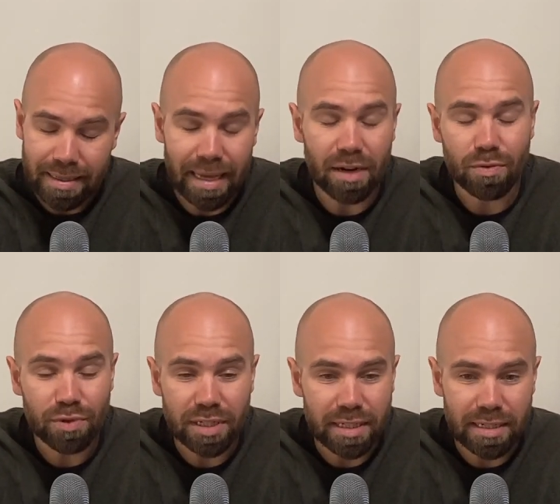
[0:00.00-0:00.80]
They don't
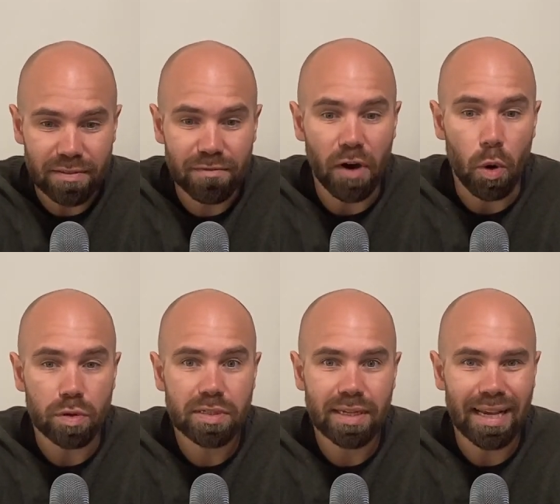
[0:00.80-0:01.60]
really
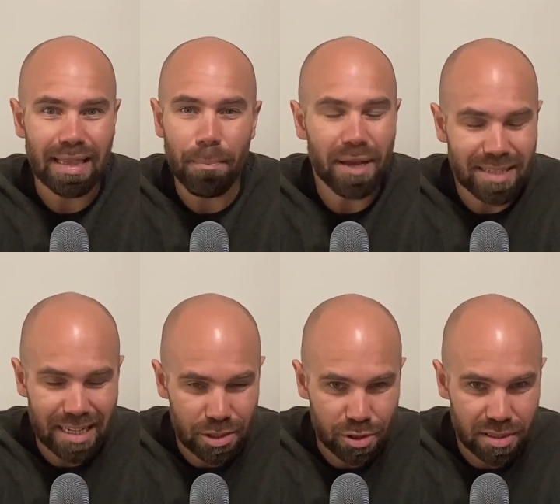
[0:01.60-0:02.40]
vote in the best
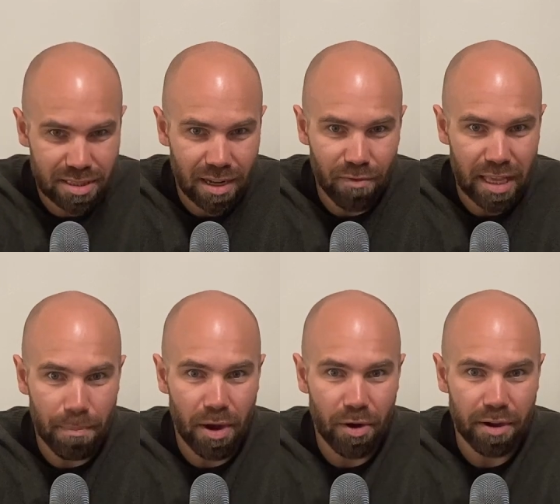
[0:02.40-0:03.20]
interests of the
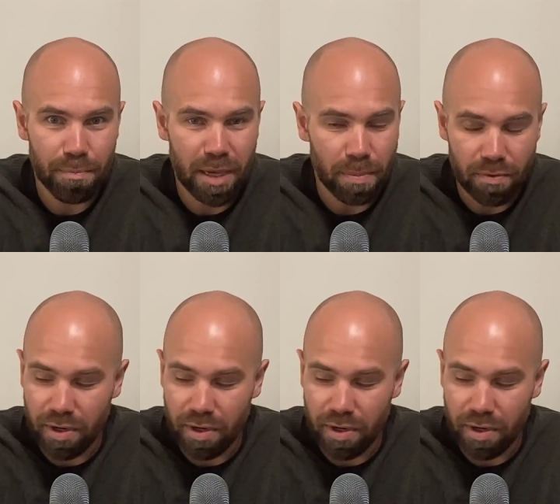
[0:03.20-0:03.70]
American people,